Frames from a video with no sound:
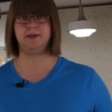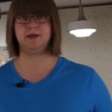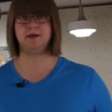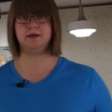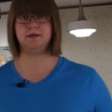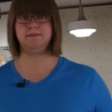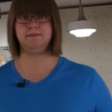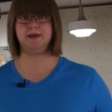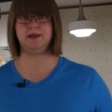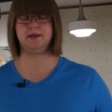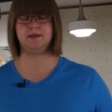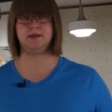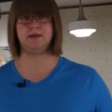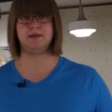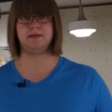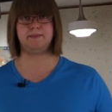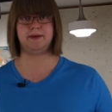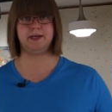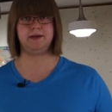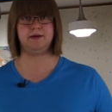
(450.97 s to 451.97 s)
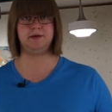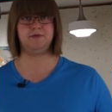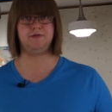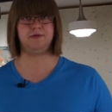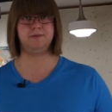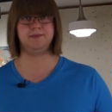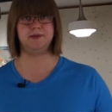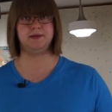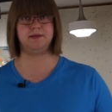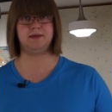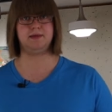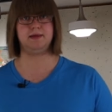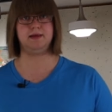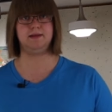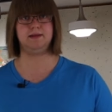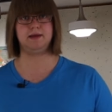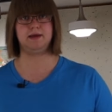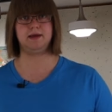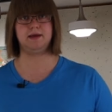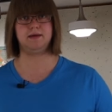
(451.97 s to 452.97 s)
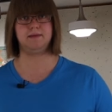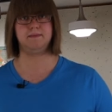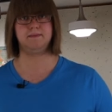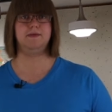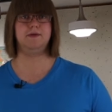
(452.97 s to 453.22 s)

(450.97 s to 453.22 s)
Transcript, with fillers: that can be suspended from the ceiling.